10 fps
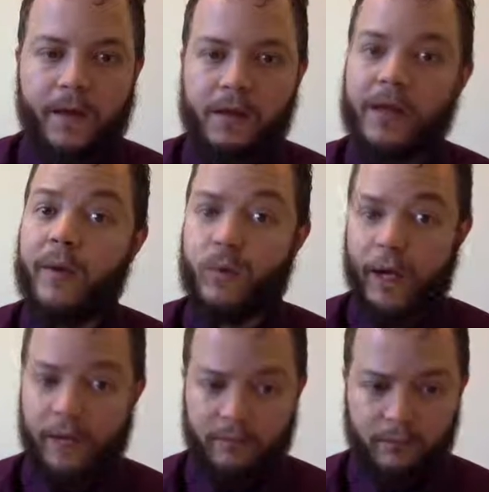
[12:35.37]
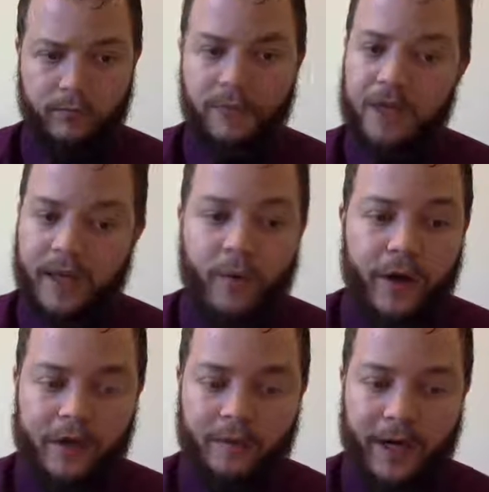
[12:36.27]
Same way
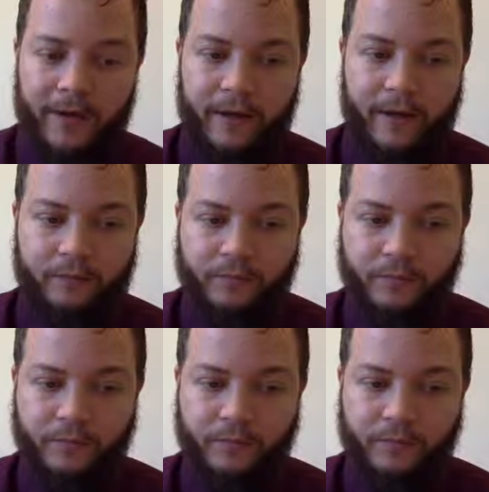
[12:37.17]
as in Python.